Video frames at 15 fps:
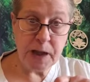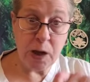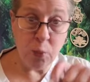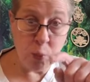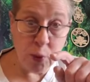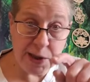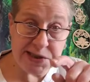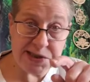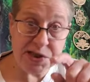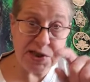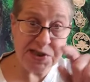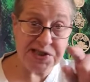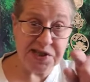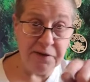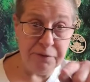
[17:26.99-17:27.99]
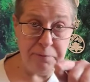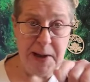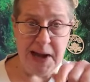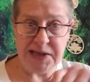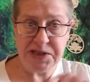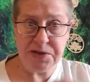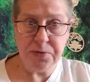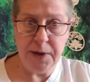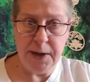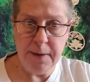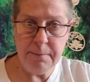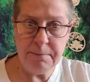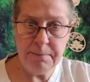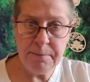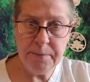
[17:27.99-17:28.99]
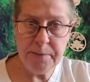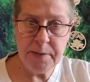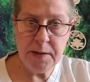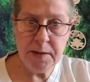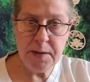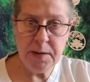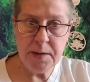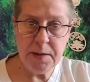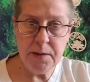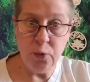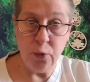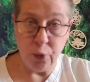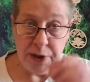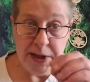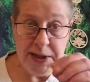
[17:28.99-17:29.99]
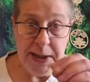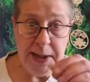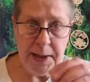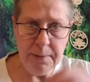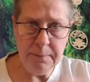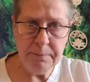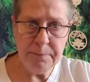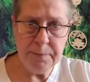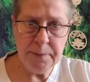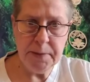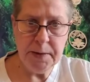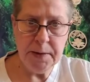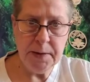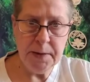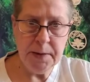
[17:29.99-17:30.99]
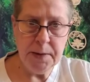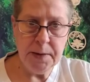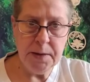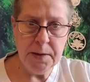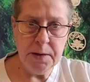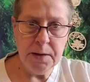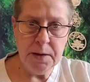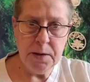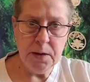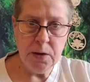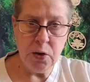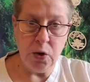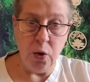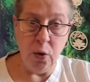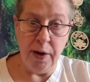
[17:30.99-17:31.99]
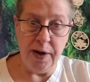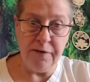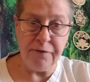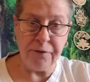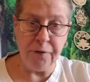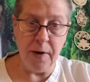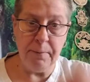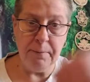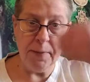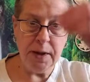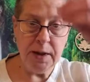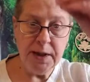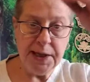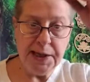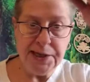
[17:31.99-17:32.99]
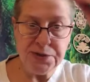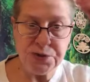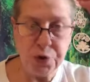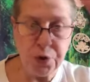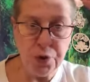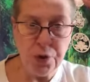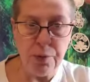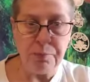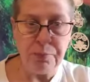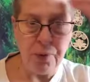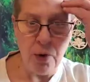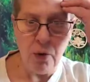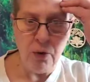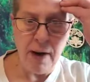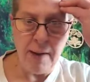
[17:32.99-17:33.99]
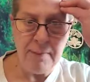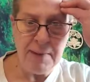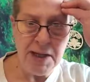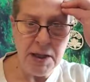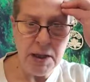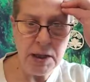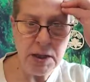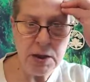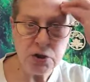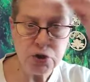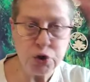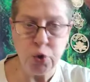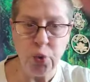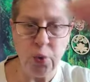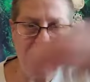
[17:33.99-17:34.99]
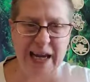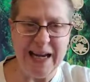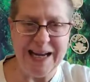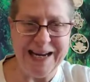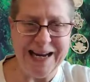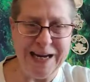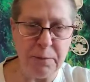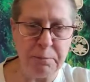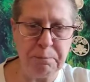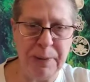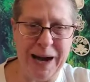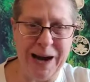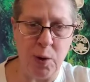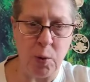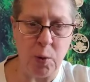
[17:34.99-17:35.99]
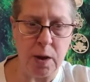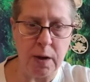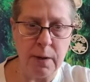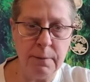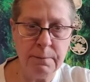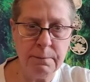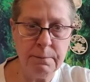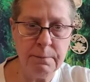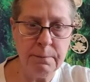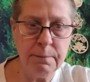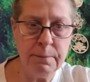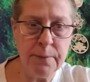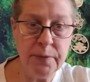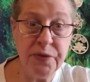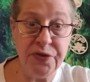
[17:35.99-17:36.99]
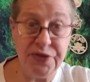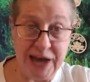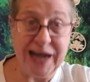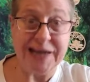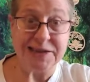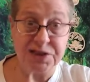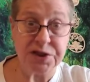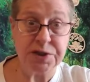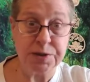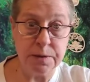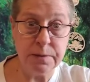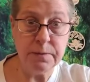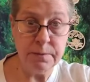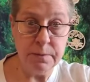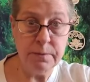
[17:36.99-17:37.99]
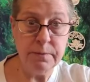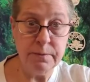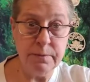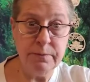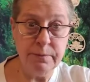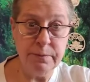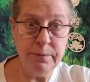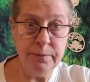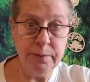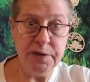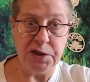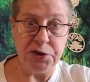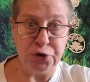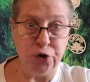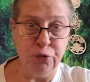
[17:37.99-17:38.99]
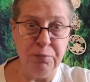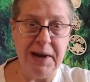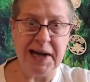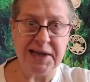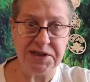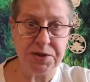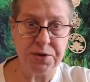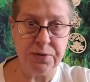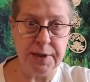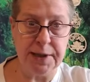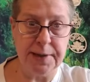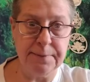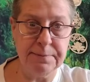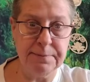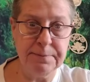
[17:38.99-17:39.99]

And what is the self-mastery? Really? Going from internal programming to innate power. That's the true mastery.